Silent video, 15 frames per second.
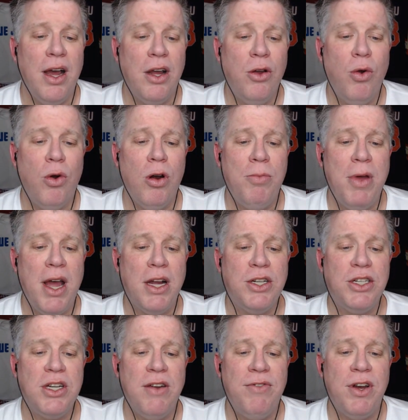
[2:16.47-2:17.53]
Quarterback
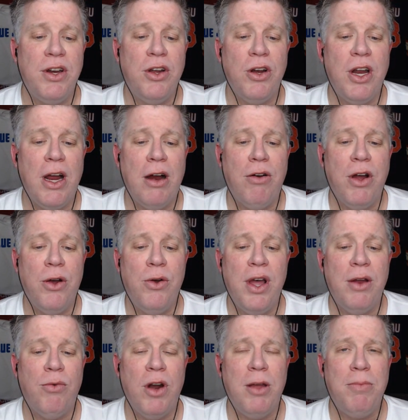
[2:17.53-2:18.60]
Chevin Cordero
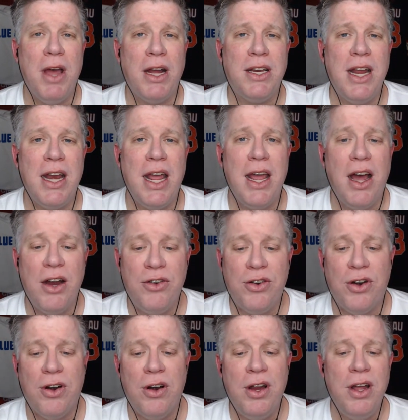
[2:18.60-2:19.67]
and running back Day-Day
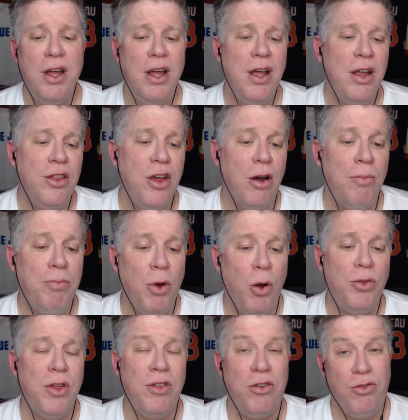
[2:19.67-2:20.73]
Hunter, they're
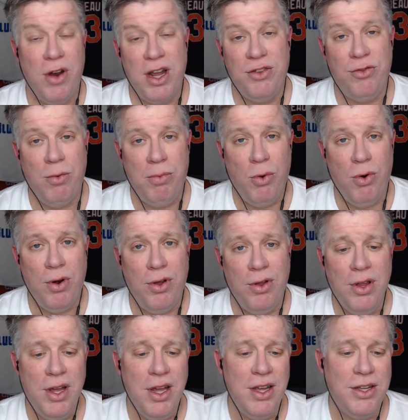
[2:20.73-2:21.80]
both in the transfer portal.